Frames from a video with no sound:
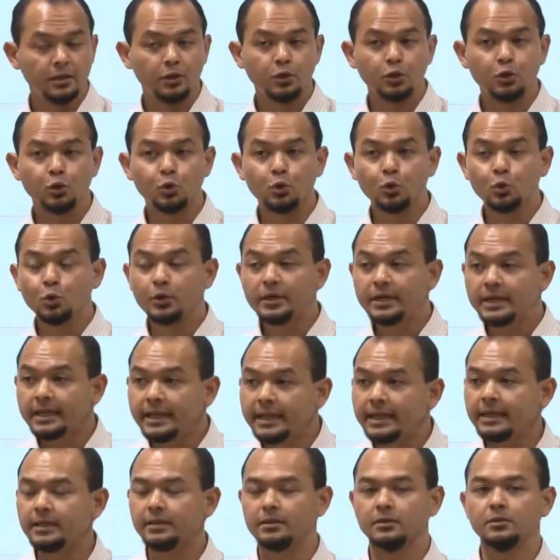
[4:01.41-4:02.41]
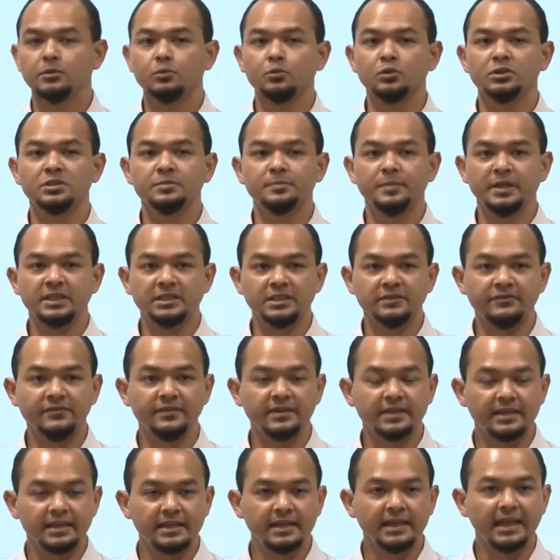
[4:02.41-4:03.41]
You need to
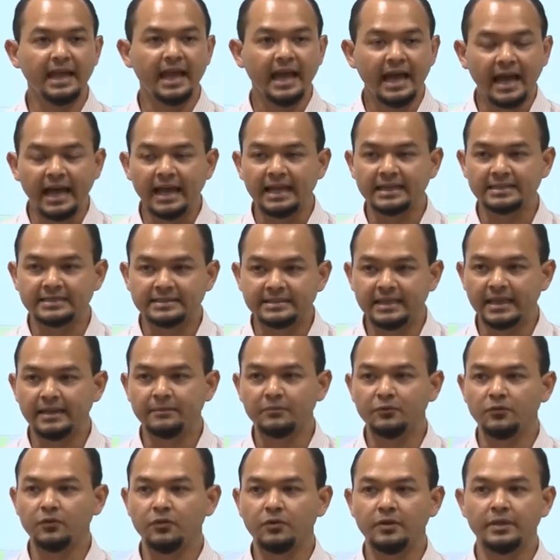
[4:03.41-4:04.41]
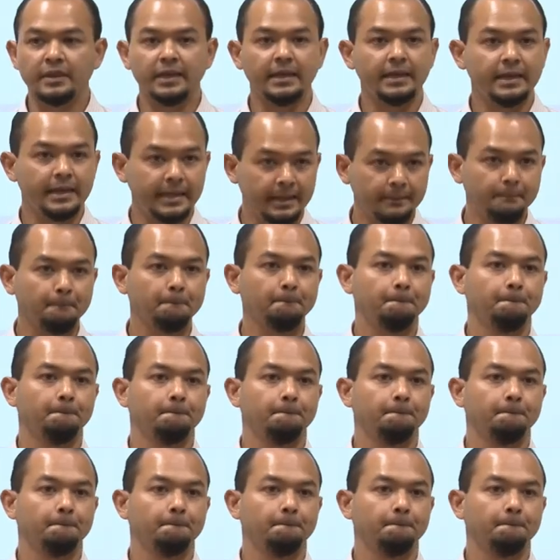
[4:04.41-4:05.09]
specifically ask them for their name.